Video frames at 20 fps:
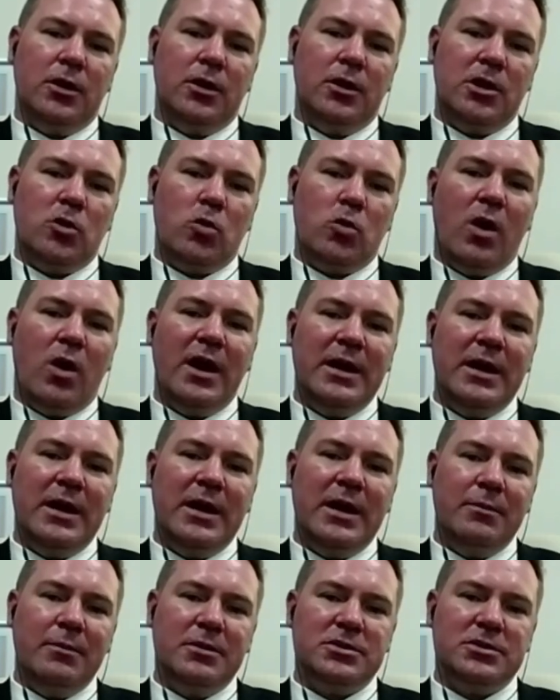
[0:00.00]
The
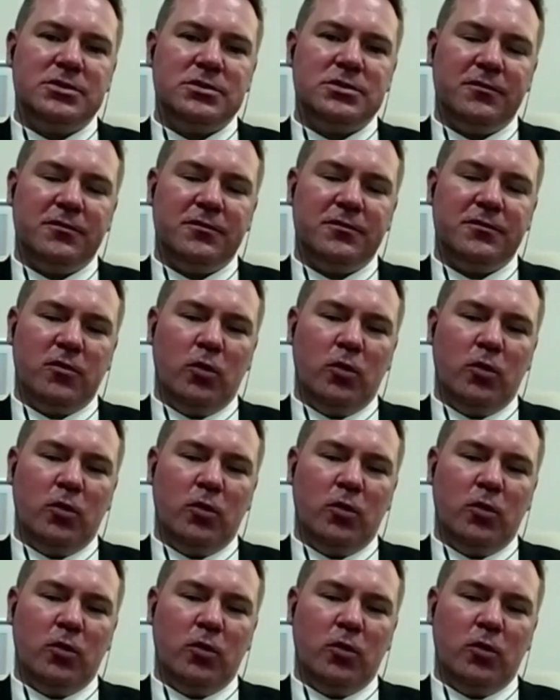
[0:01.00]
requirement for